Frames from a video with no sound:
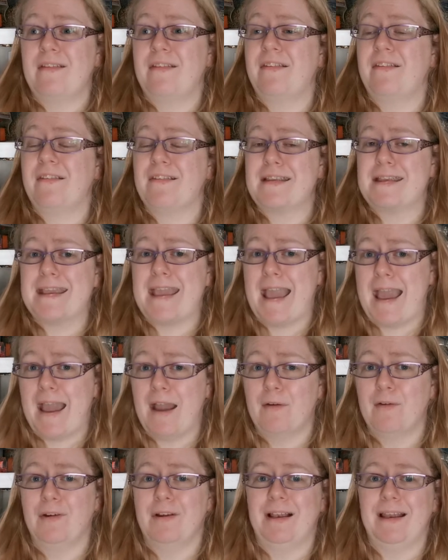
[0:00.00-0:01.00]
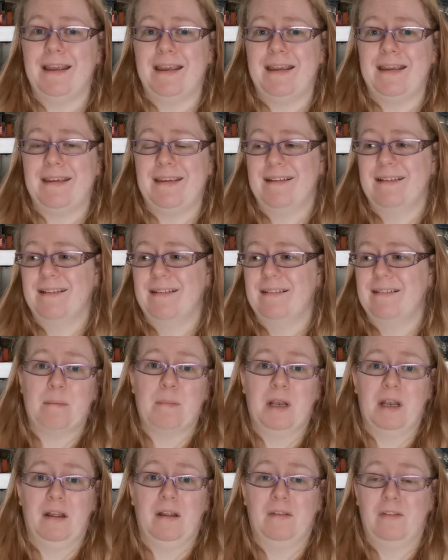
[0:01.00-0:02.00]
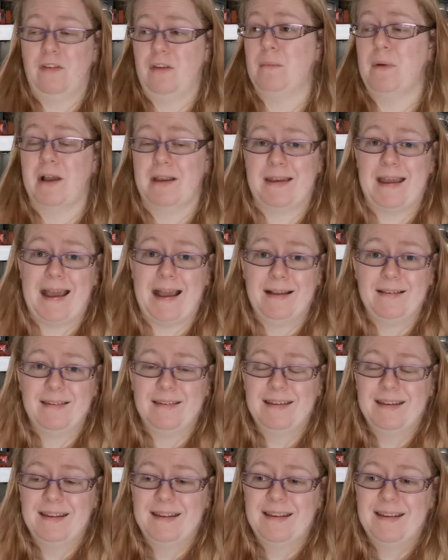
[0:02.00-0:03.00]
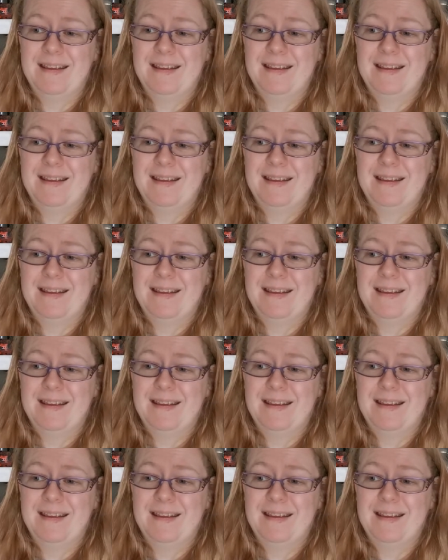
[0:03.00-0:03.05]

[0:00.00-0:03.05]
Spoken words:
scarily similar to my dad.